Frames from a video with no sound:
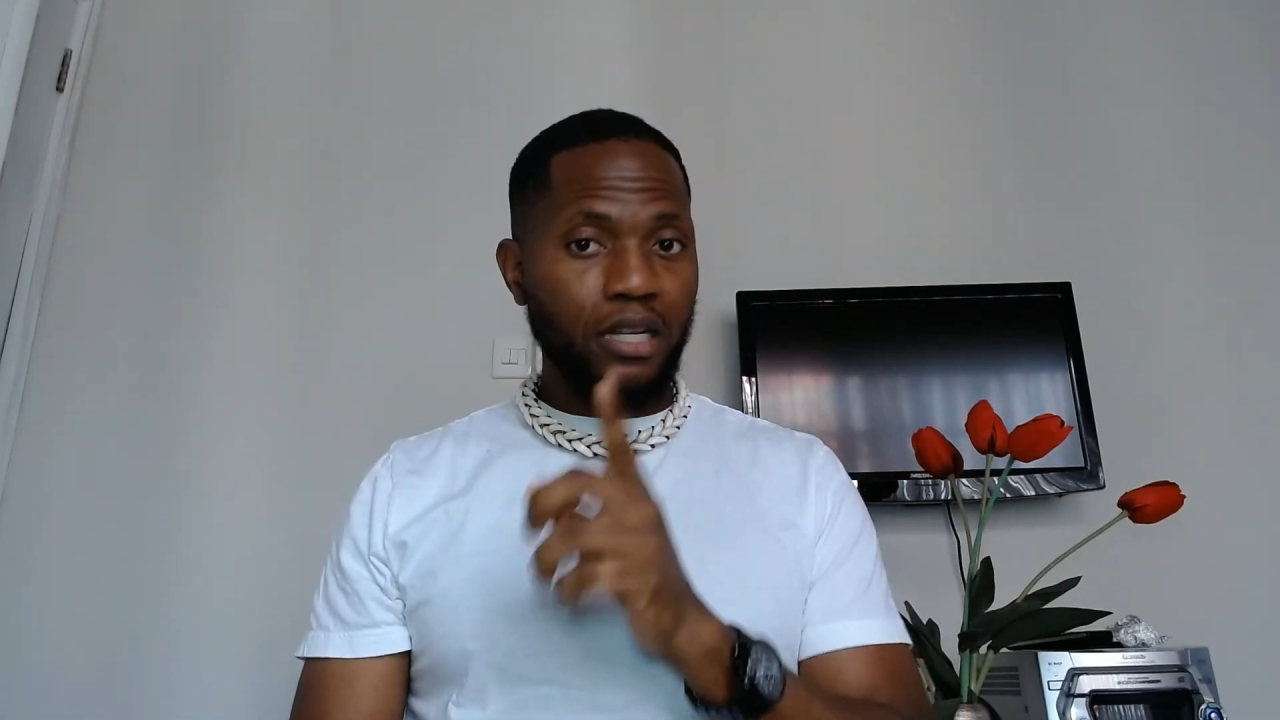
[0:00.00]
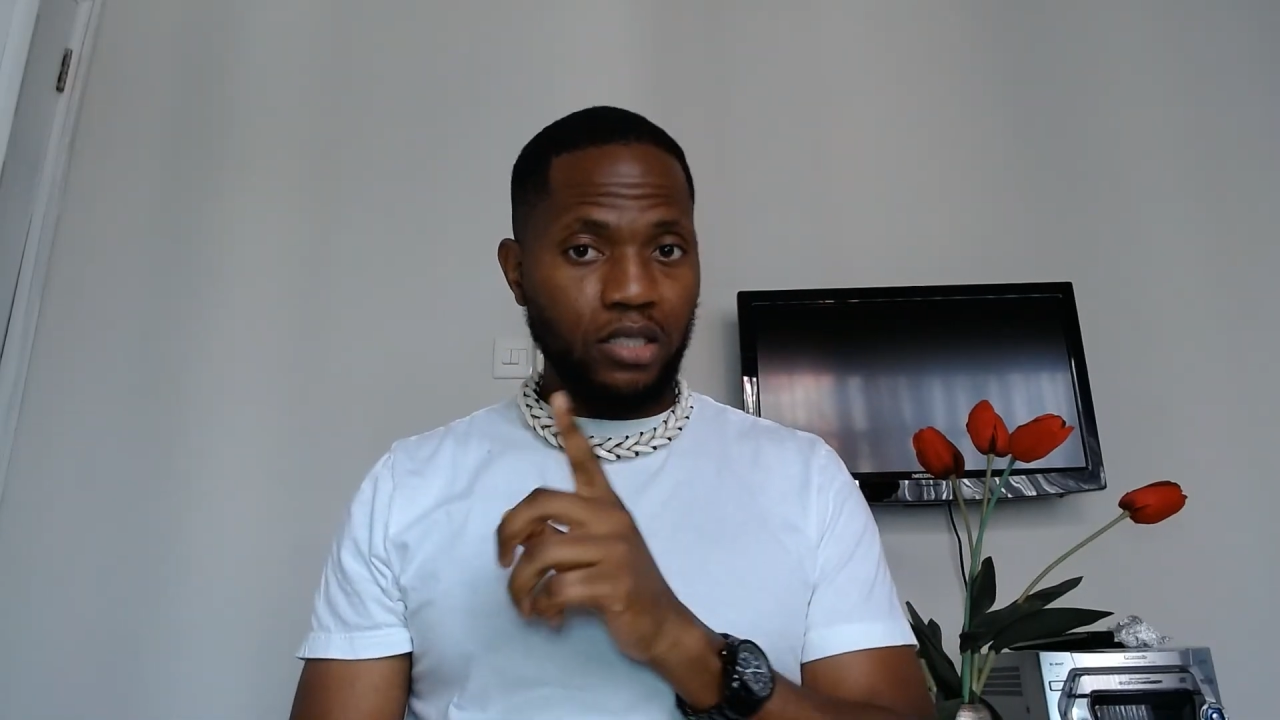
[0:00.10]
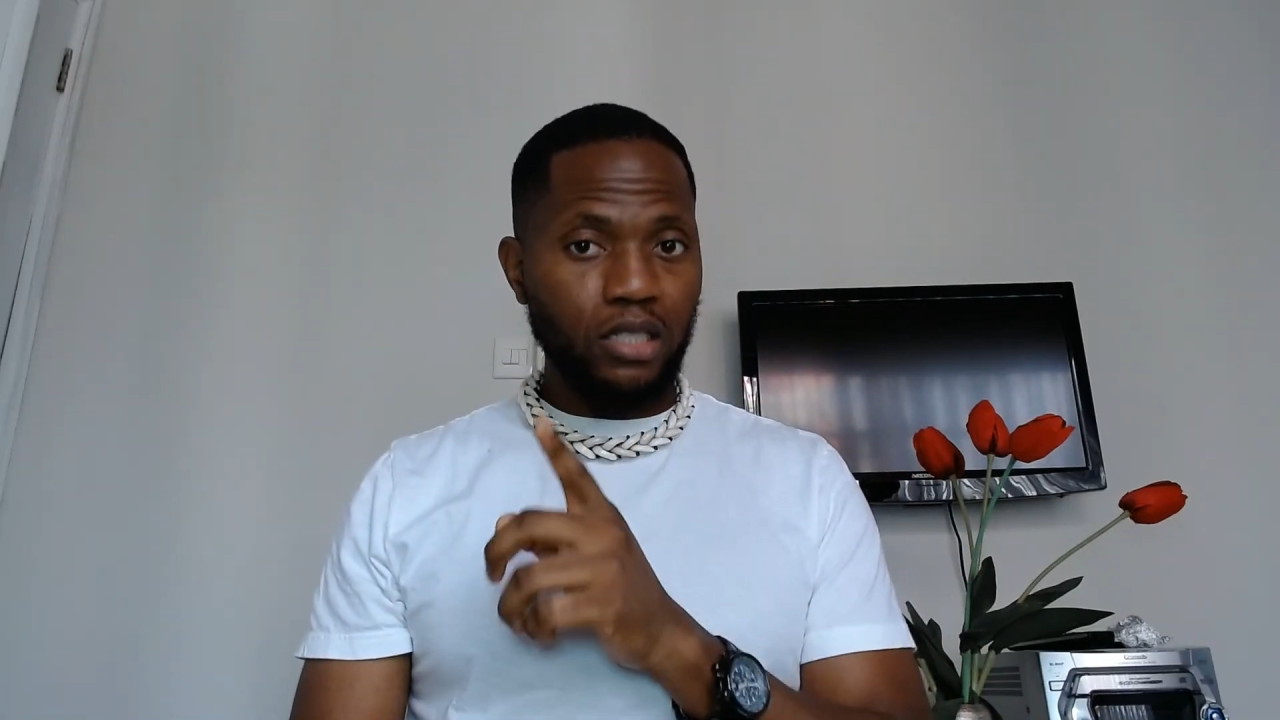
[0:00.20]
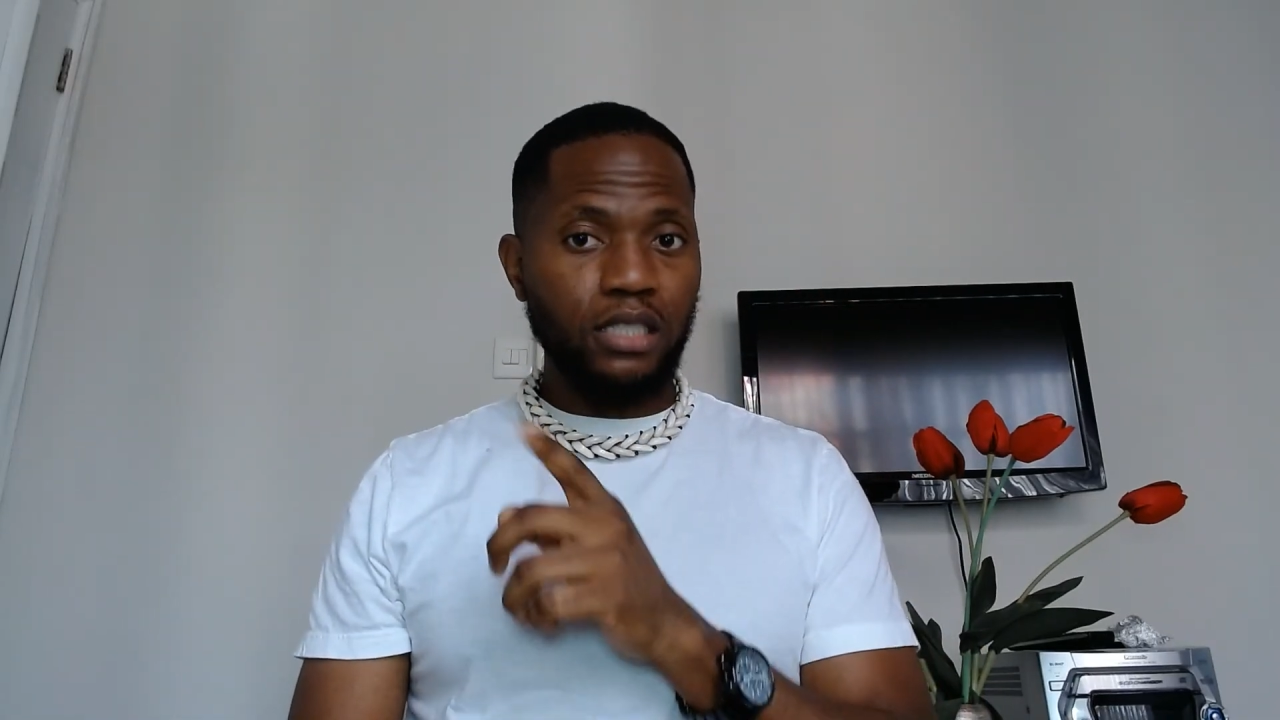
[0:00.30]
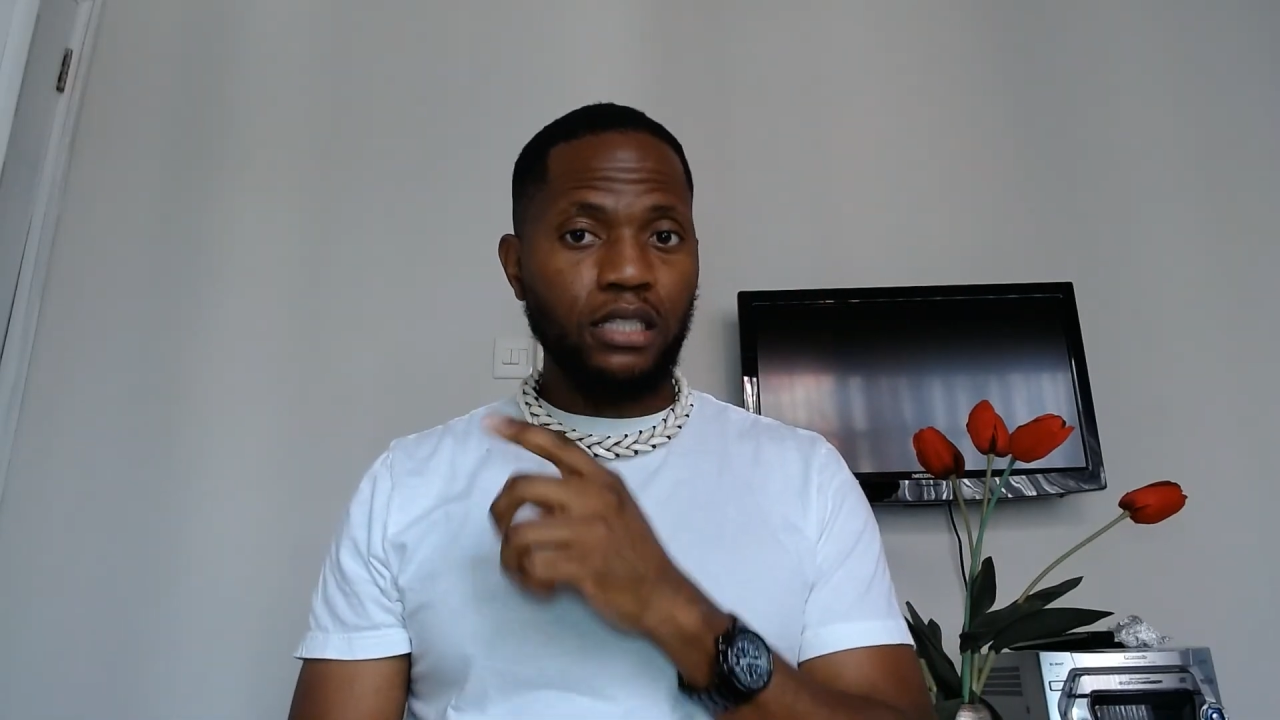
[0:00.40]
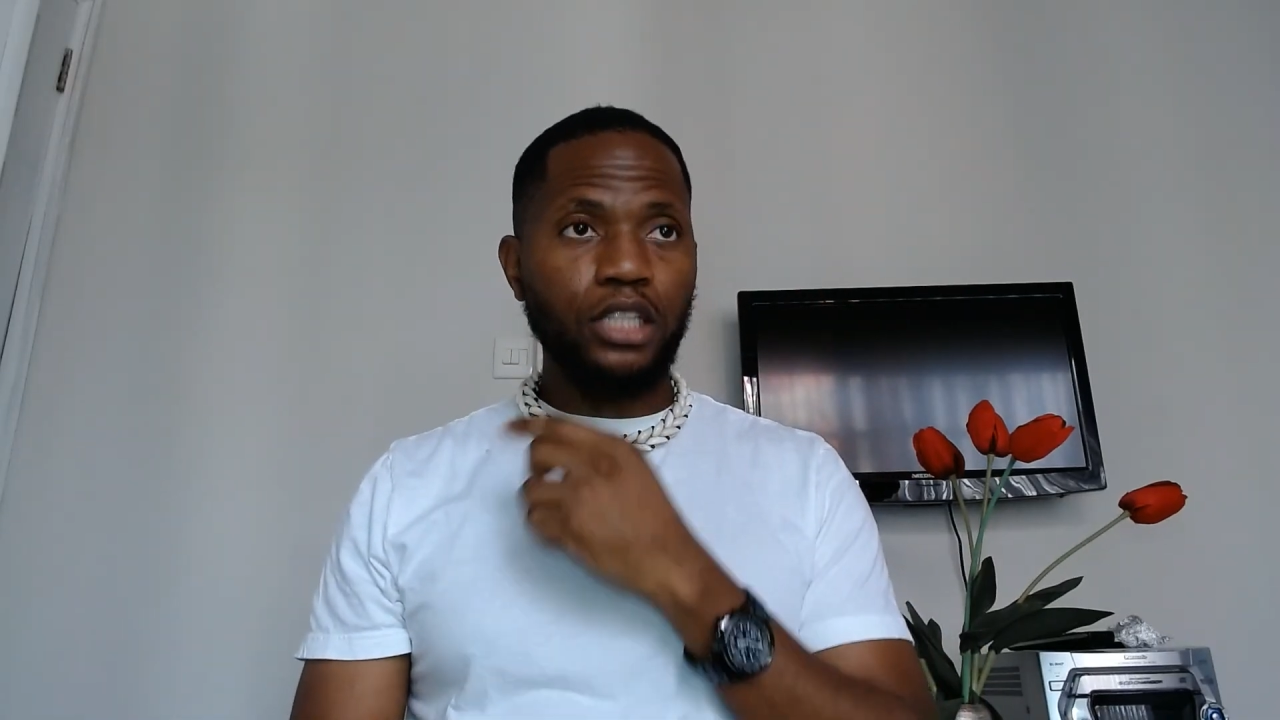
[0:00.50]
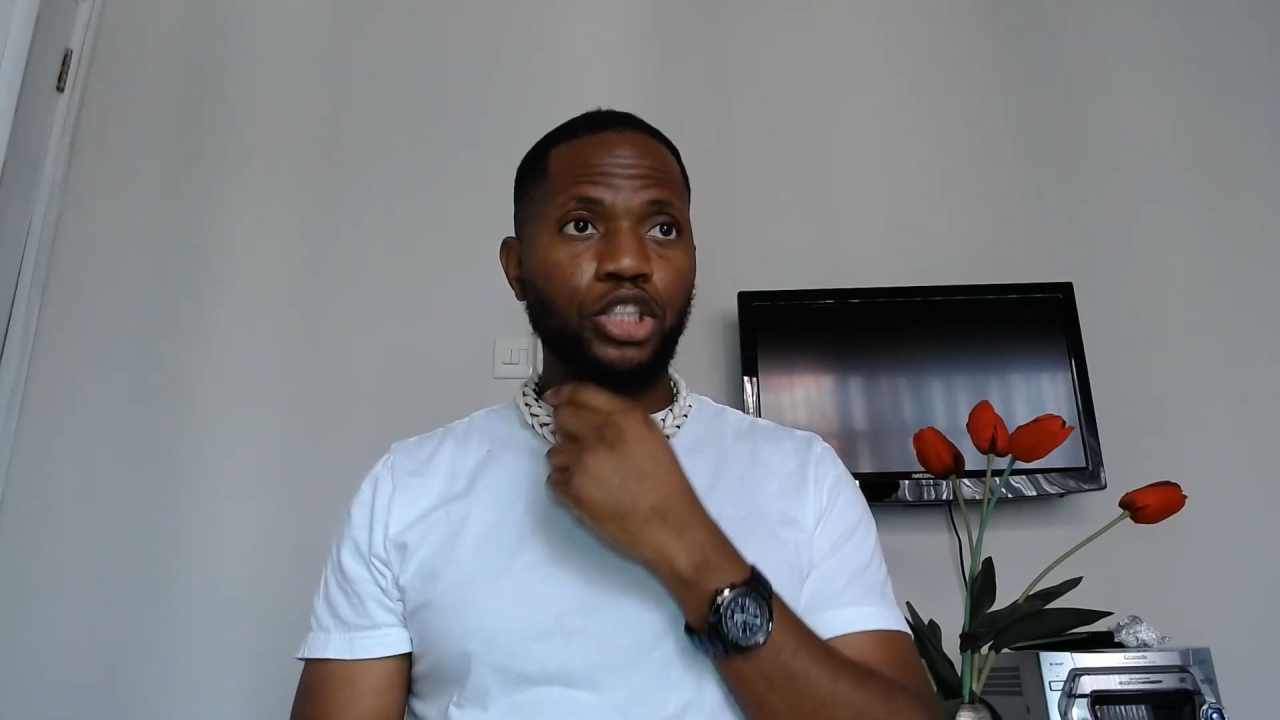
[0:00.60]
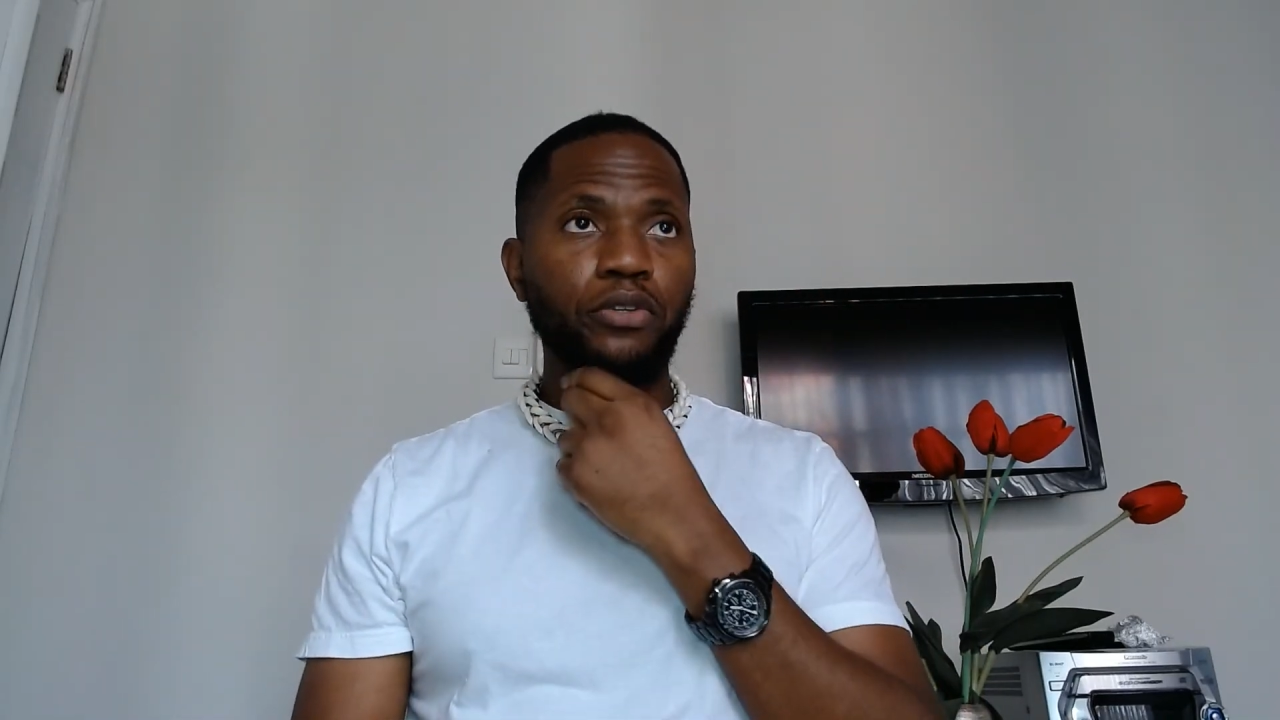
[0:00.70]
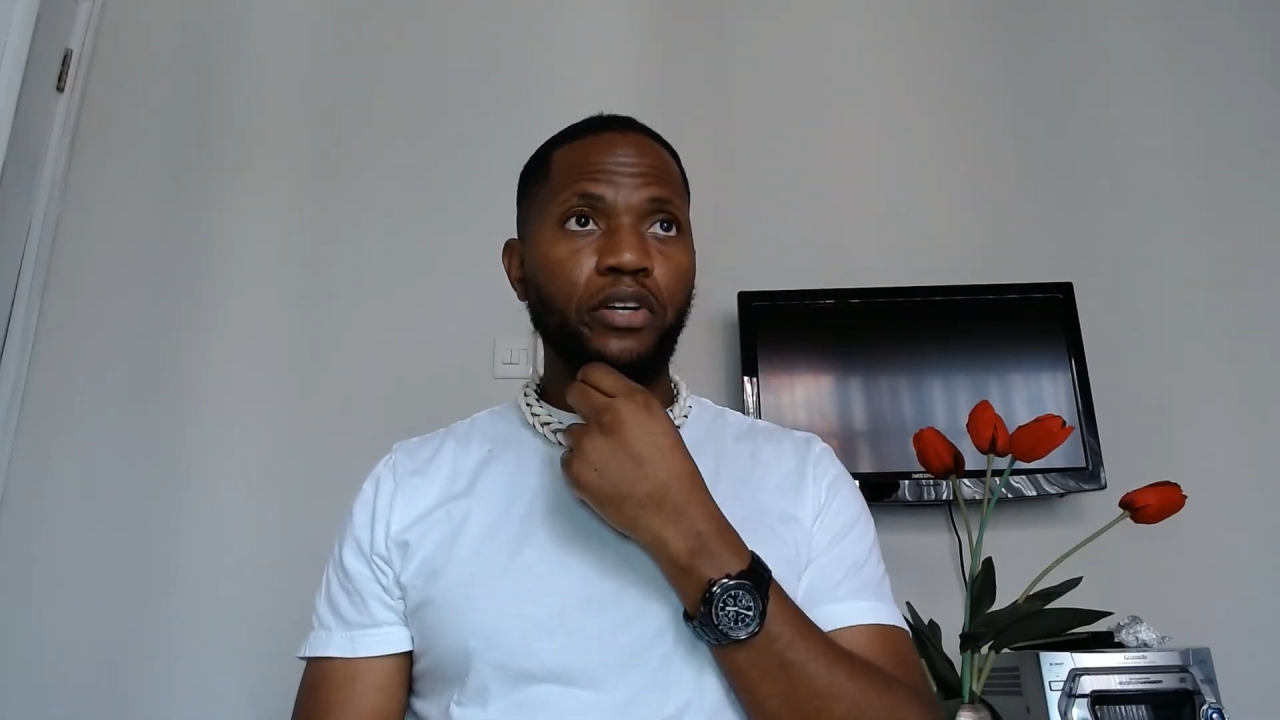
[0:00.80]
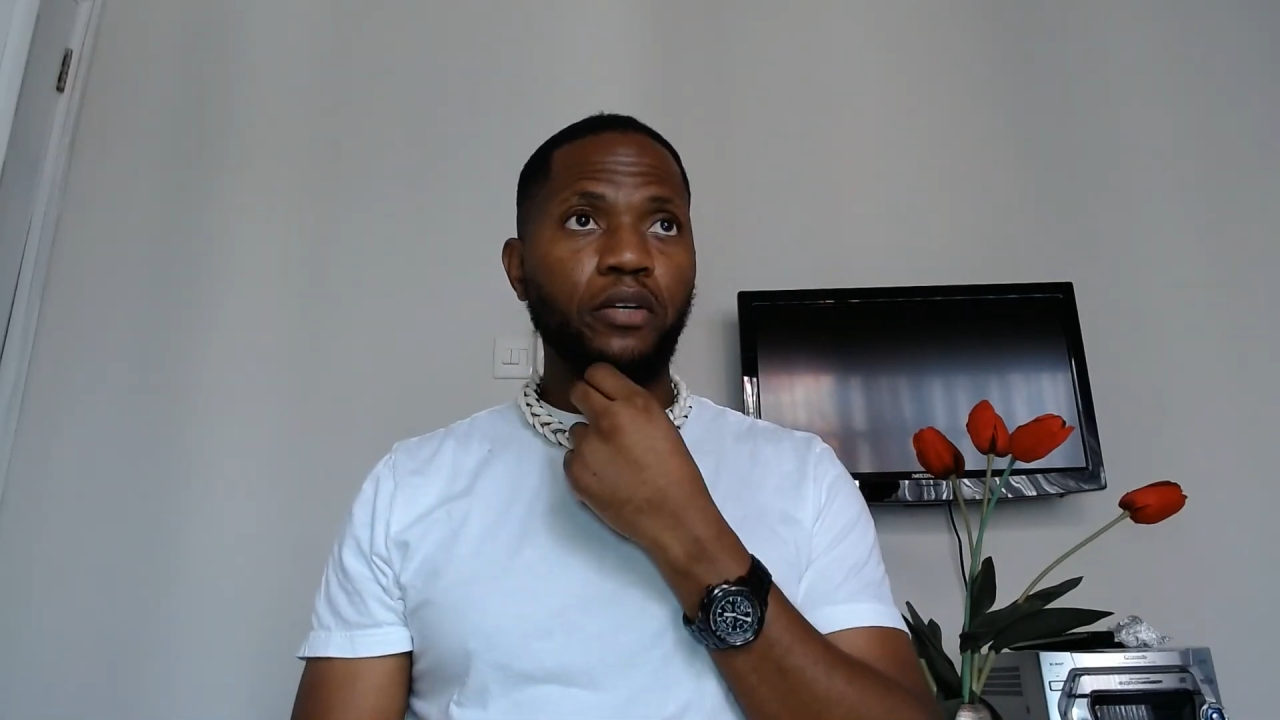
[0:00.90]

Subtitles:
as Nigeria.